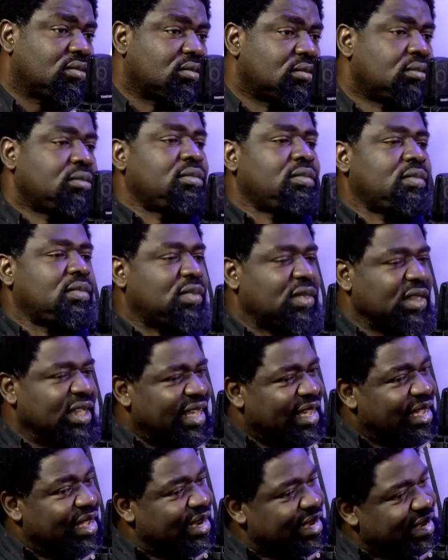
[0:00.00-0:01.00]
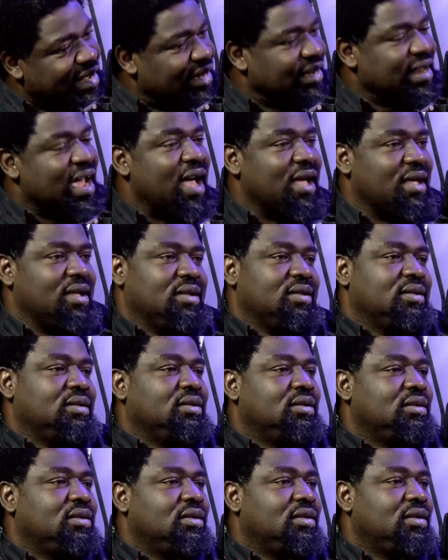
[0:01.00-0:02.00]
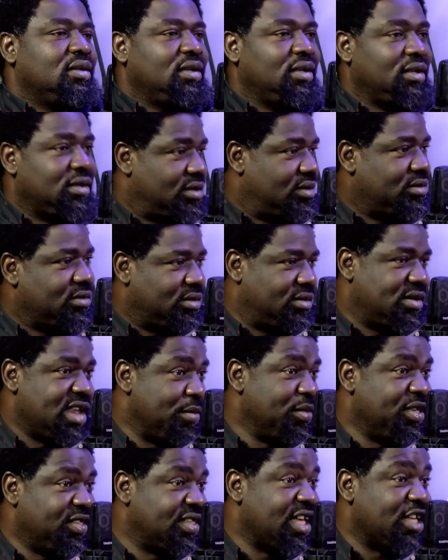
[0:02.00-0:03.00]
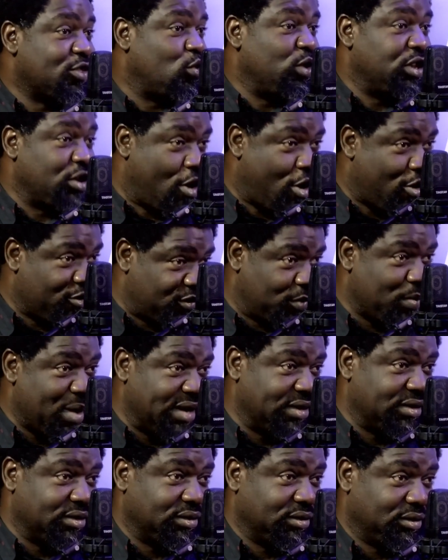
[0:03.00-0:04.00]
Mm. A leader. Let me start with husband.